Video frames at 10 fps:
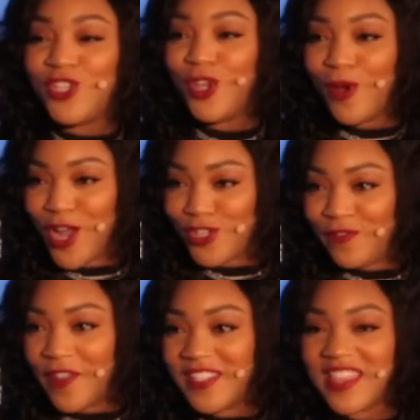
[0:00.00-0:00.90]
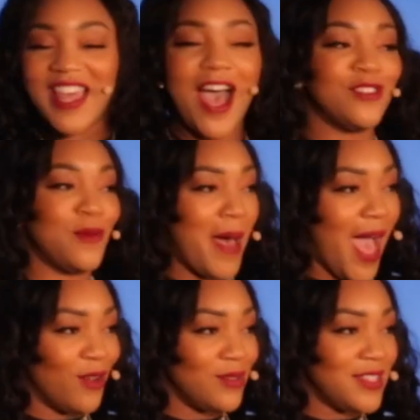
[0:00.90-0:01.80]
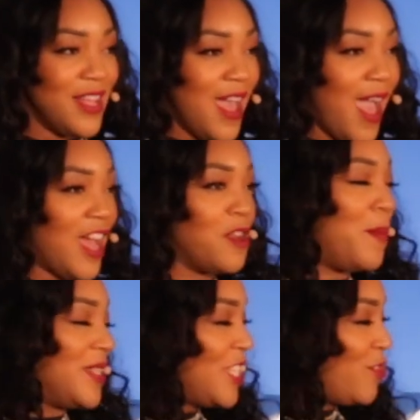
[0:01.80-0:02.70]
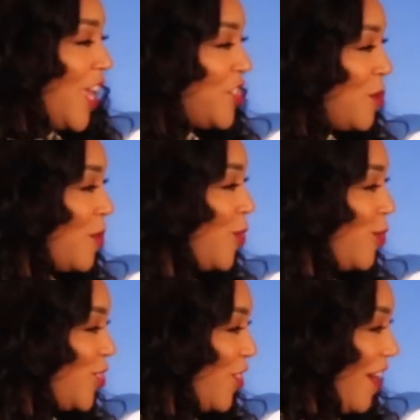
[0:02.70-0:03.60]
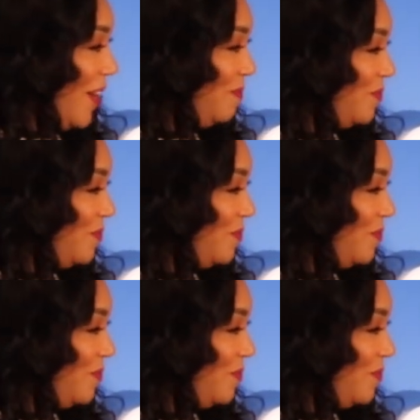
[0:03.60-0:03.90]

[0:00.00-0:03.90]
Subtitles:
£250,000 and a business relationship with Lord Sugar.